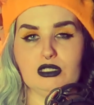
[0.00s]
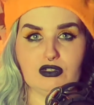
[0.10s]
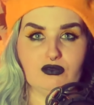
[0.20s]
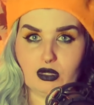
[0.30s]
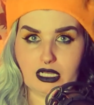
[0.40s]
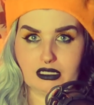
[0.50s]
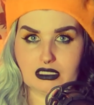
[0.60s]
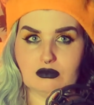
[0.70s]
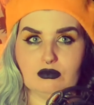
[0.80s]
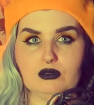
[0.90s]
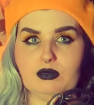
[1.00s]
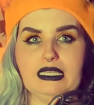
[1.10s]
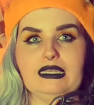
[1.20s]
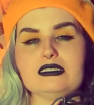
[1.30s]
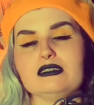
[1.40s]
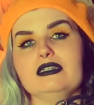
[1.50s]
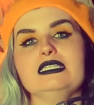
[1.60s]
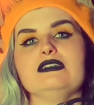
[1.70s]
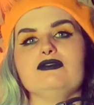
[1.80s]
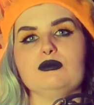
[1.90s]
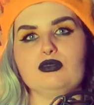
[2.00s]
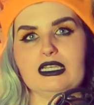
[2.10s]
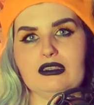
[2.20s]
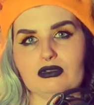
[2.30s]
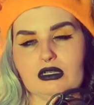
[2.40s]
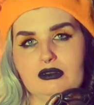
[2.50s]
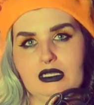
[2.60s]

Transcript: which if worked would be a scientific breakthrough,